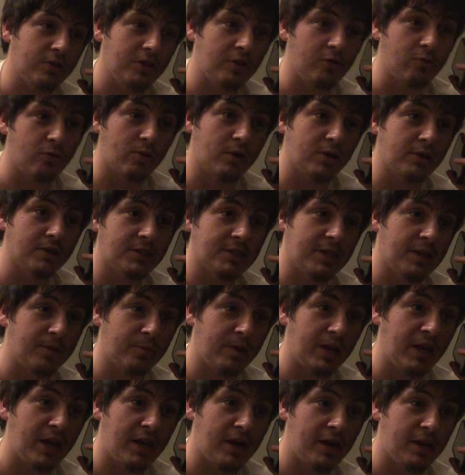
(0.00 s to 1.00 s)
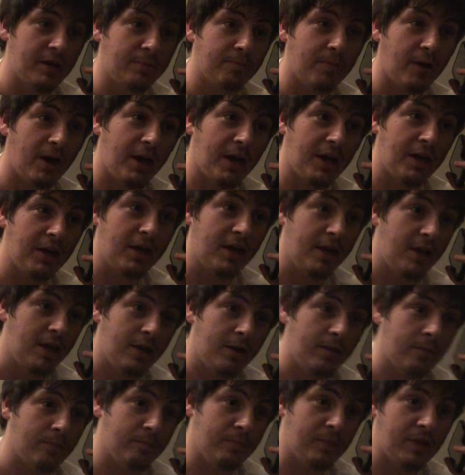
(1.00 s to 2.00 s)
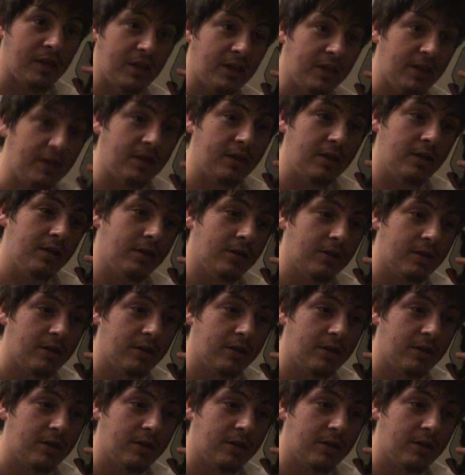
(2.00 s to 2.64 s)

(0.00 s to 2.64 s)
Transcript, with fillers: You were intimidated by me